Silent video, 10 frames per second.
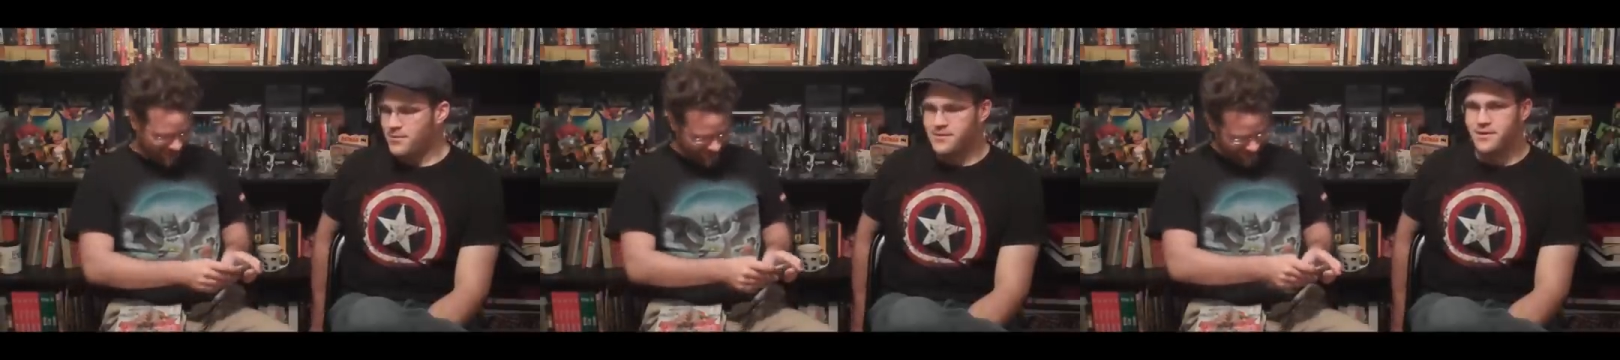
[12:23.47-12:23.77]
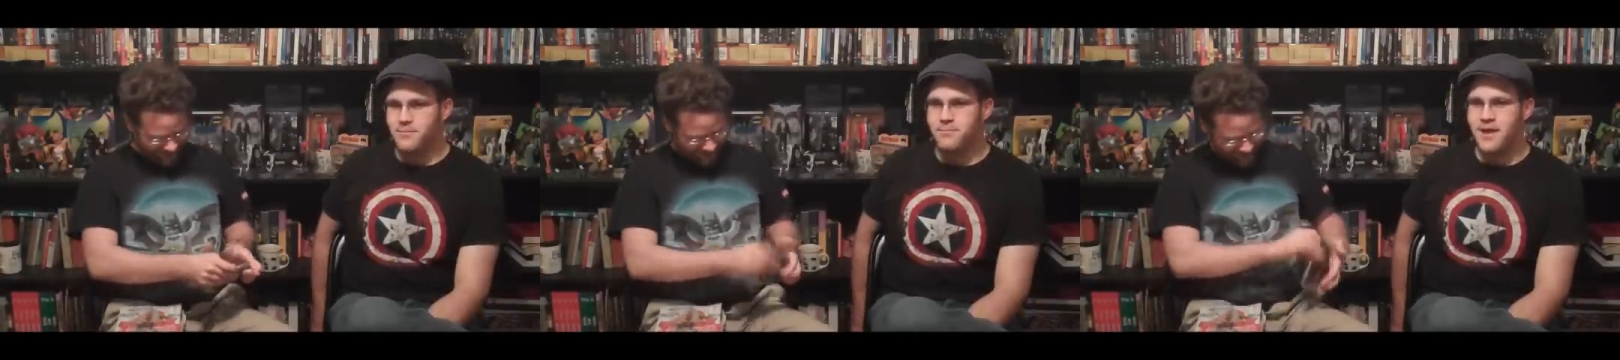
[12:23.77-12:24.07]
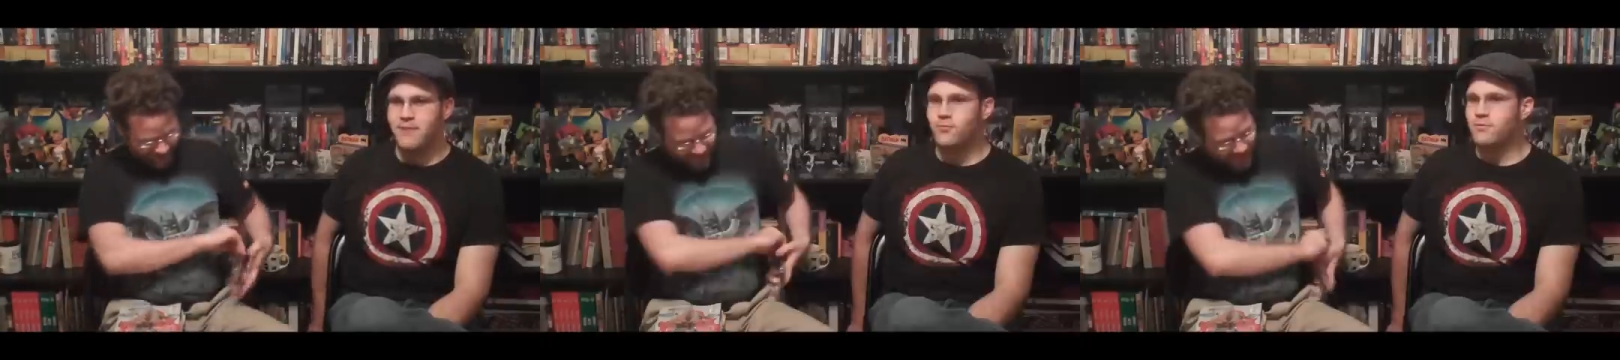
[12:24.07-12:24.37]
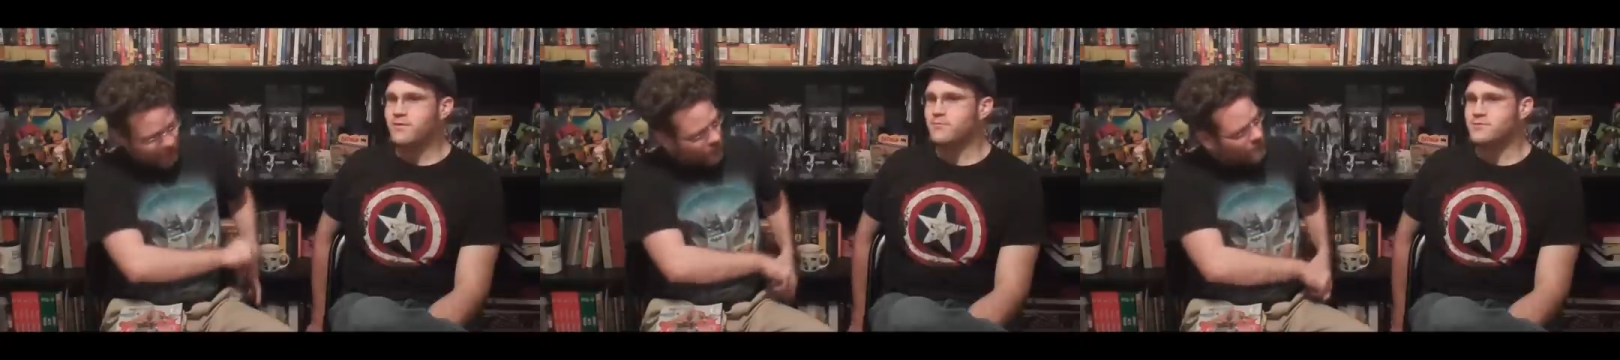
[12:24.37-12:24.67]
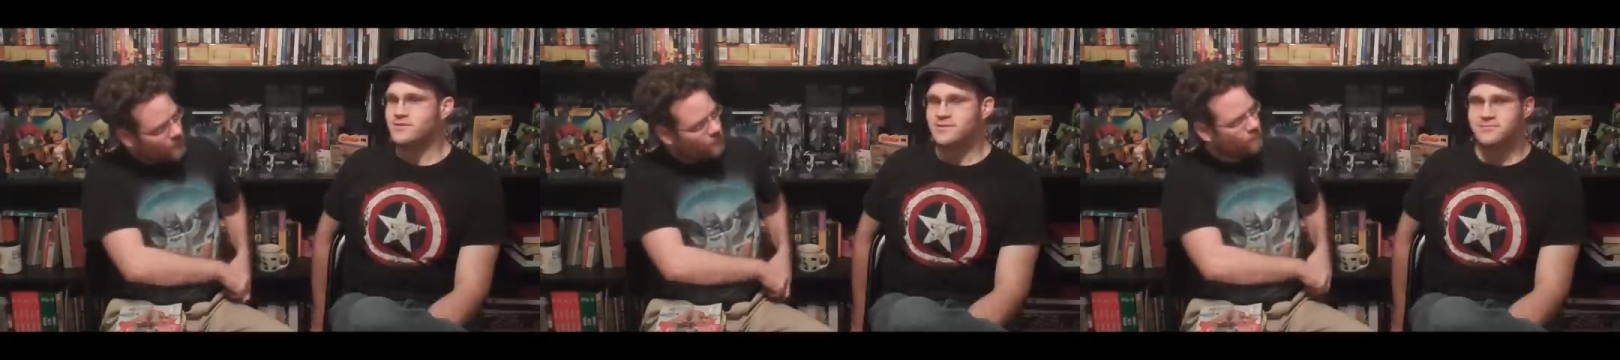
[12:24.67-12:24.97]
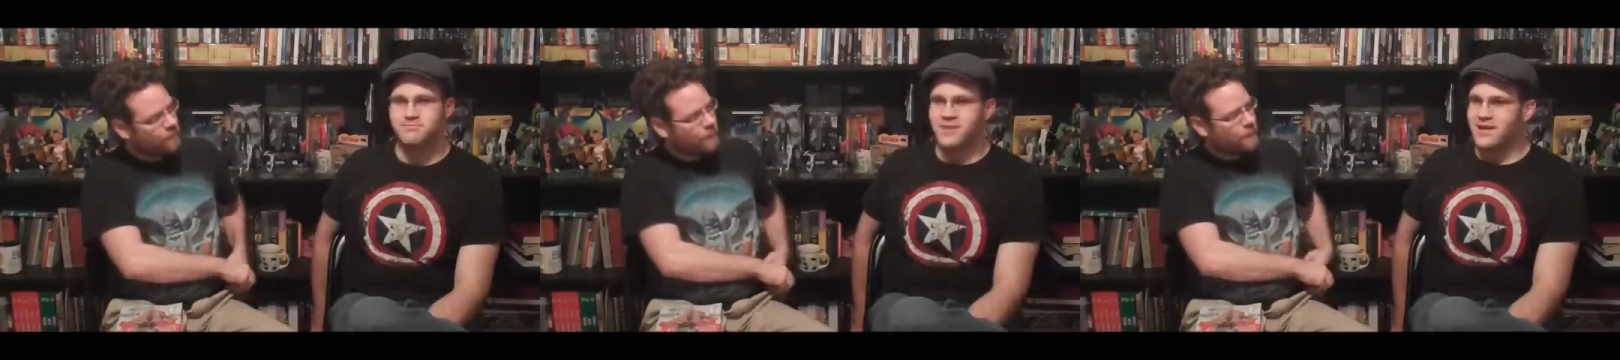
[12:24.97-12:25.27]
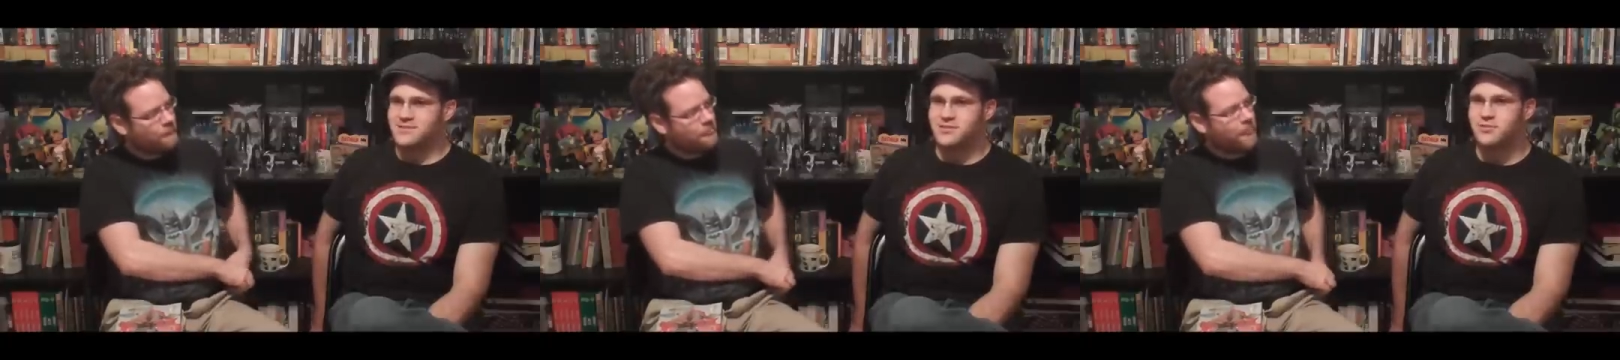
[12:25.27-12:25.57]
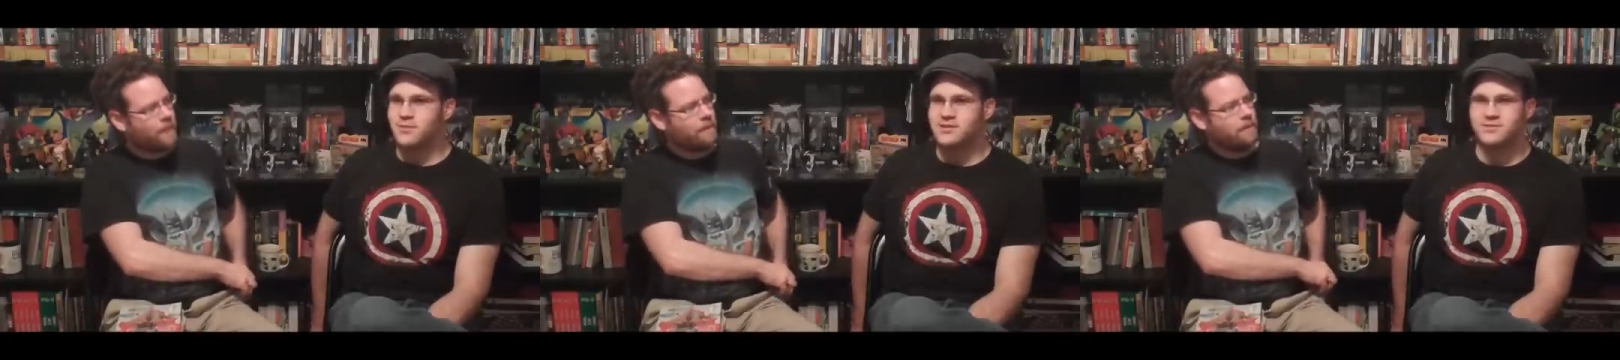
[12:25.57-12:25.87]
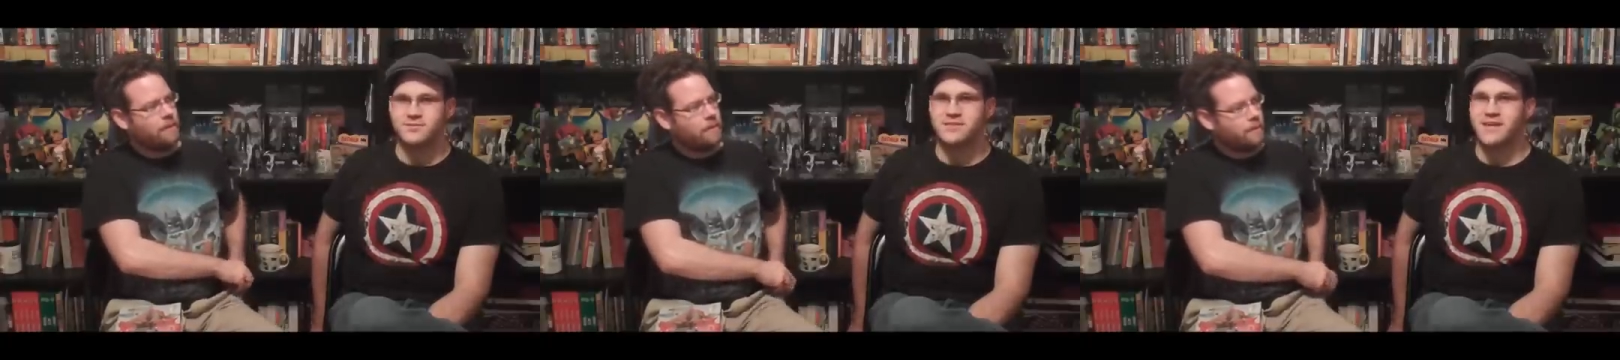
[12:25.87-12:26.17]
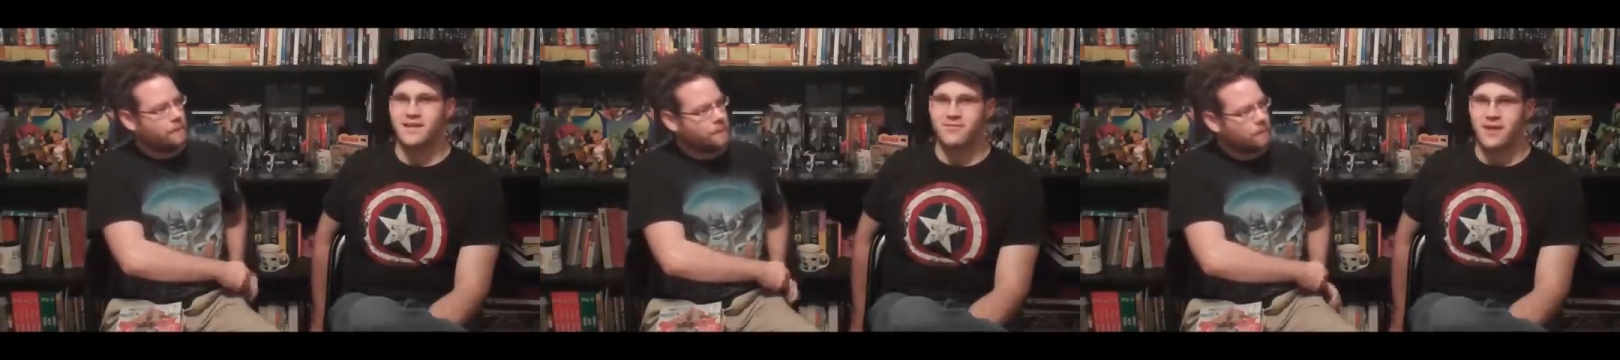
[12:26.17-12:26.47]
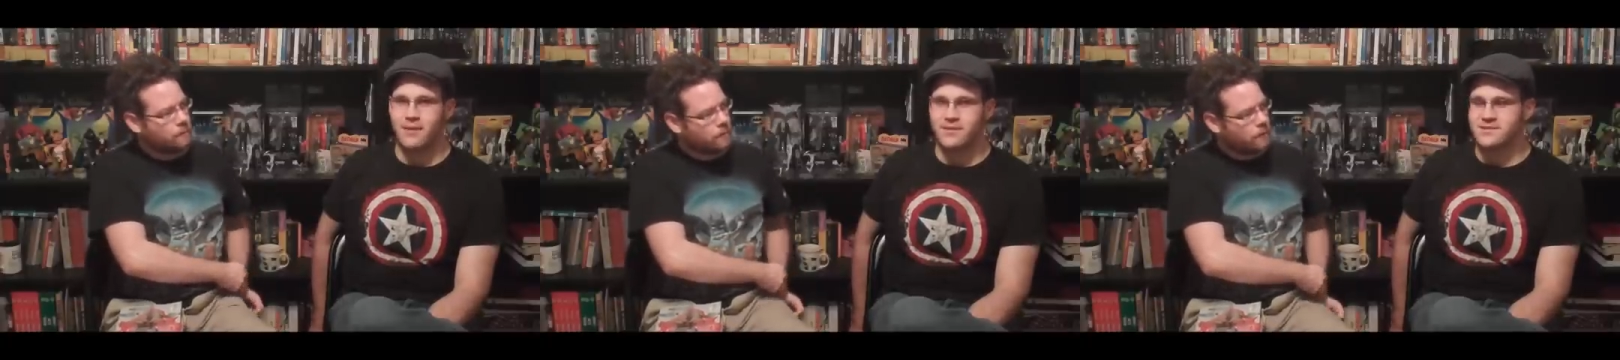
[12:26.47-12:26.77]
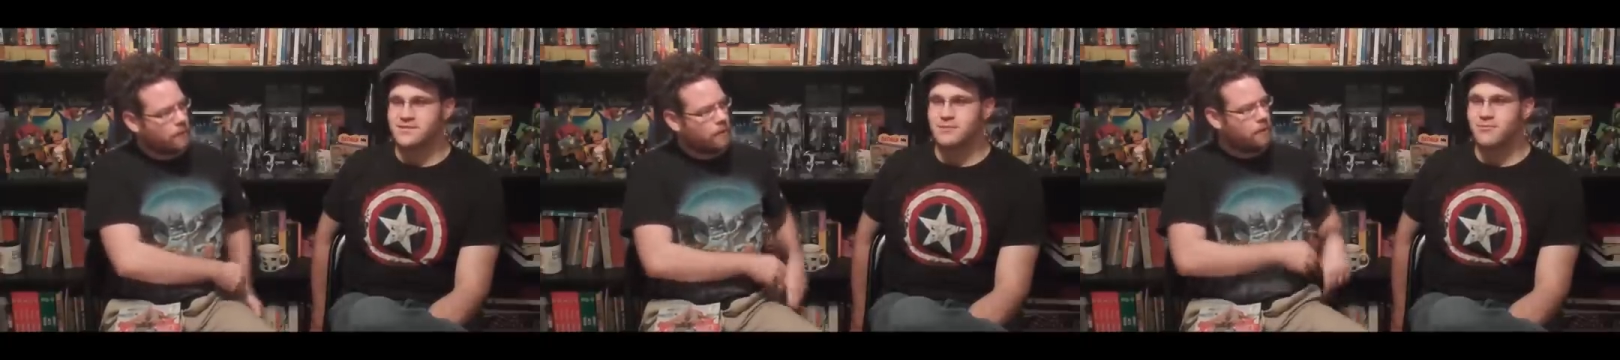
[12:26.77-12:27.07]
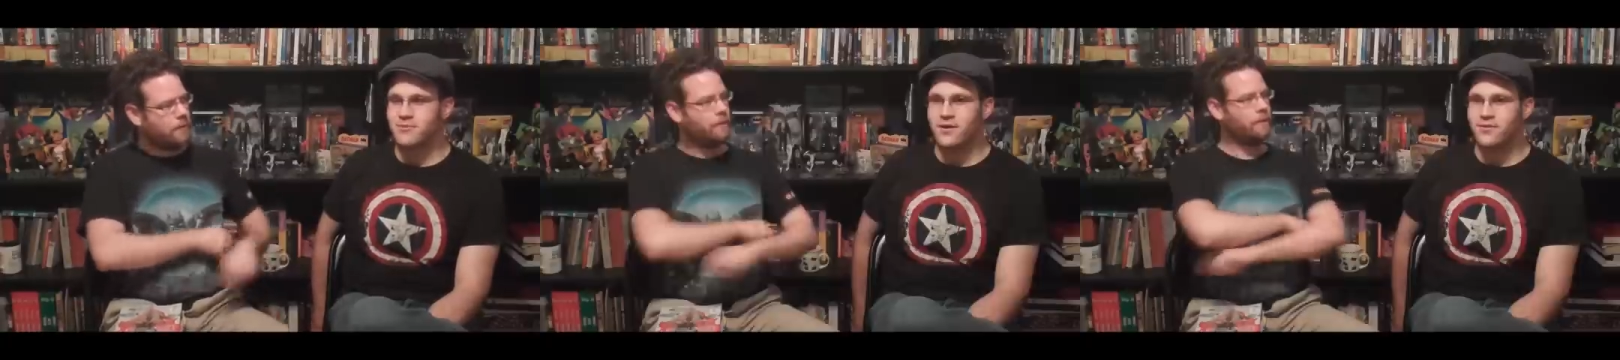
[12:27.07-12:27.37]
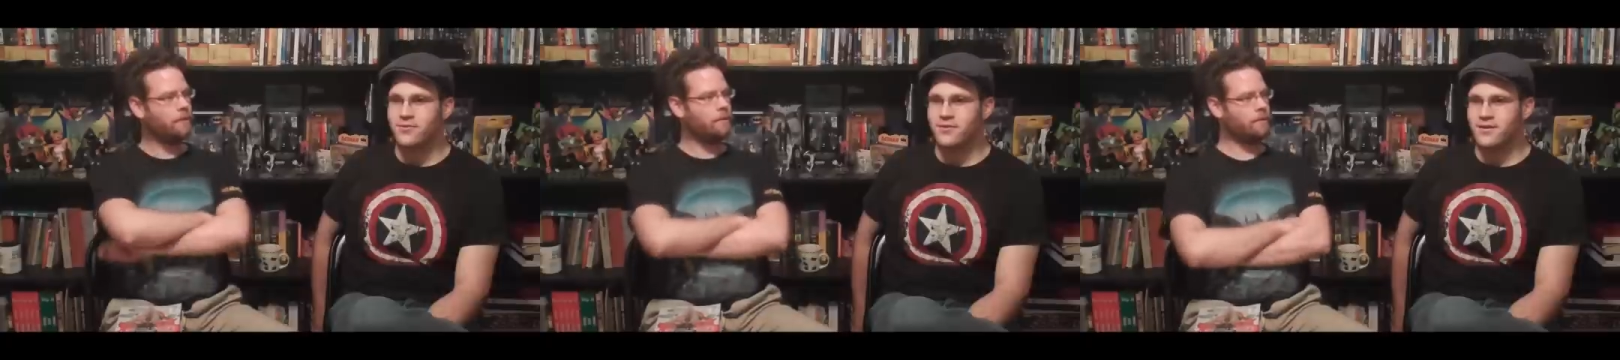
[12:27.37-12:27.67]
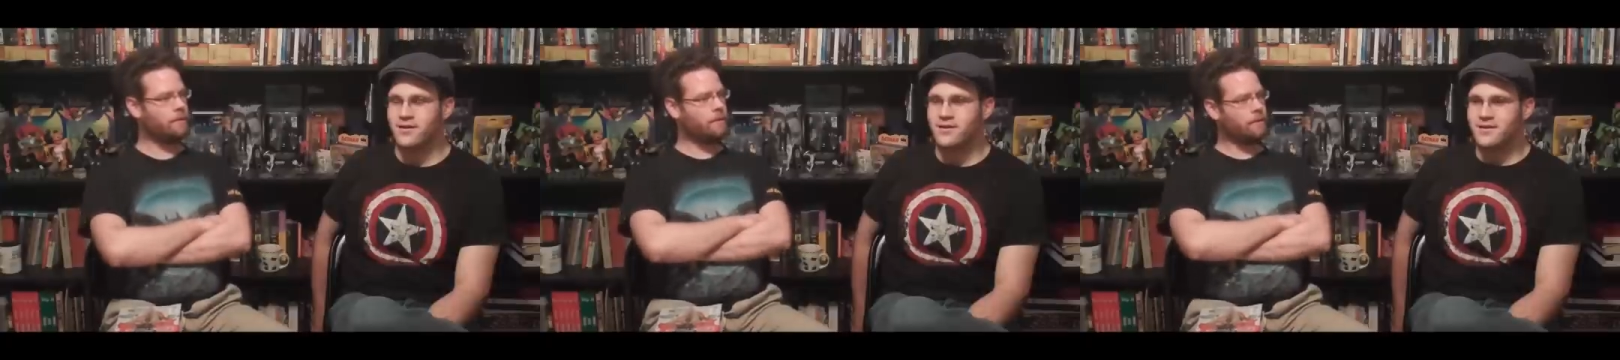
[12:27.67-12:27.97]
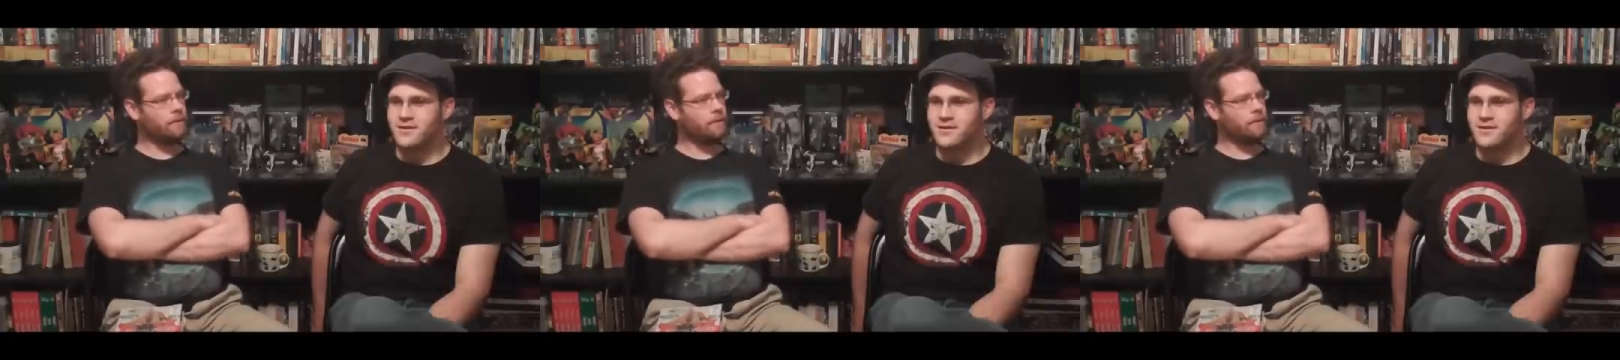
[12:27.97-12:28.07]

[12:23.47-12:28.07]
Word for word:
Speaker 1: But Batwoman has too much of Detective Comics and some of her other